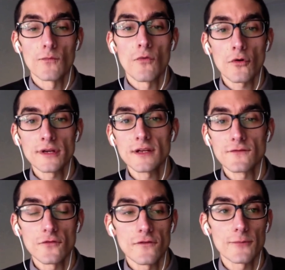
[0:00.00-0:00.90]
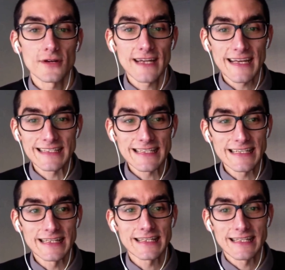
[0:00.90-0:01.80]
On the morning of November
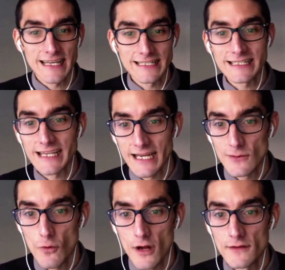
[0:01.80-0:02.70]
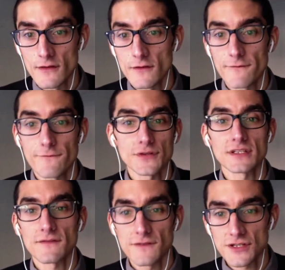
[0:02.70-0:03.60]
19, 1981, the
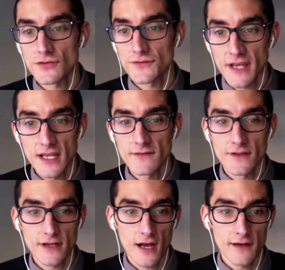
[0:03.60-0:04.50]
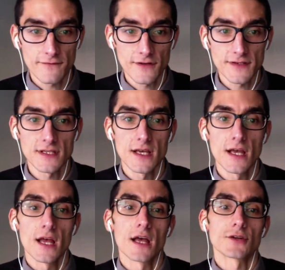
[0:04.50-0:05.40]
first official day of the conference,
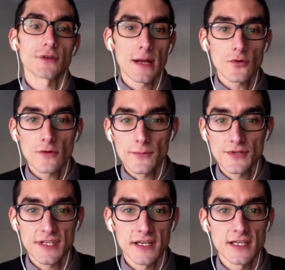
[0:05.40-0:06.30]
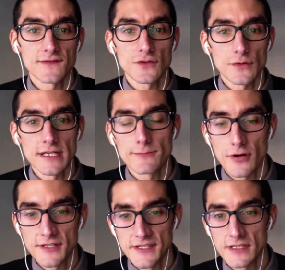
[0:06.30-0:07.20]
tribal representatives greeted
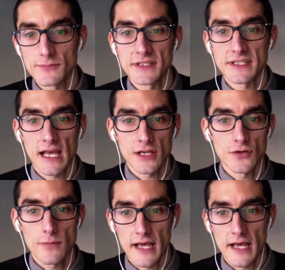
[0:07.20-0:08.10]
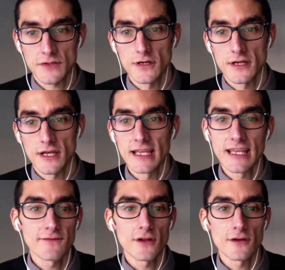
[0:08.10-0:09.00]
participants at New Pascua
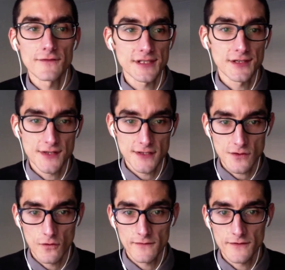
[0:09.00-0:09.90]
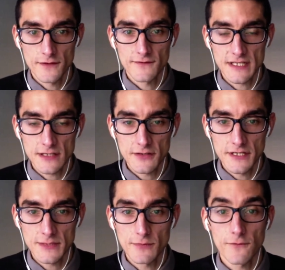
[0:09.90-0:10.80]
and gave their visitors a tour of the
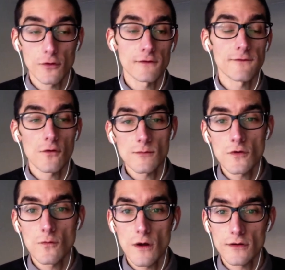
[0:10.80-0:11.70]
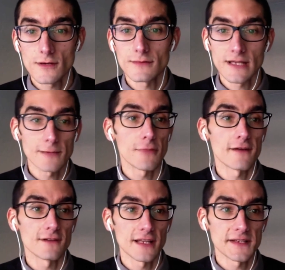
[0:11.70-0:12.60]
facilities before a formal welcome led
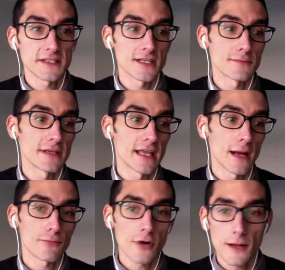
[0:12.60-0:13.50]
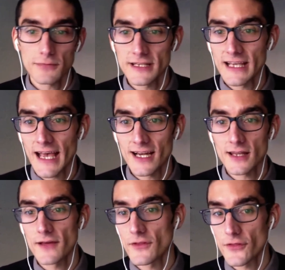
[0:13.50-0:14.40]
by Valencia began promptly at
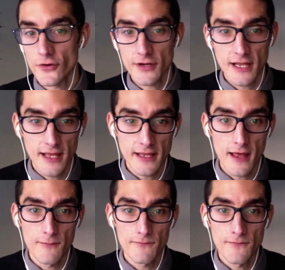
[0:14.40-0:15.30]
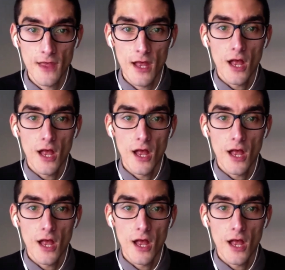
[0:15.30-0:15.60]
11:30 a.m.